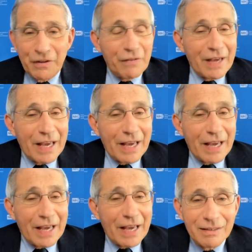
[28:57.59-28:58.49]

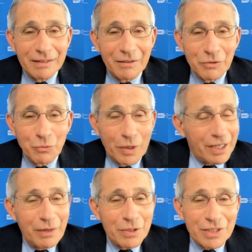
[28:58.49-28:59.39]
Vivek,
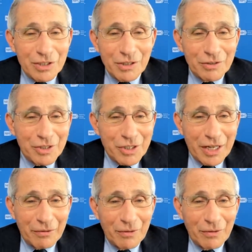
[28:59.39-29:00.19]
when he was the Surgeon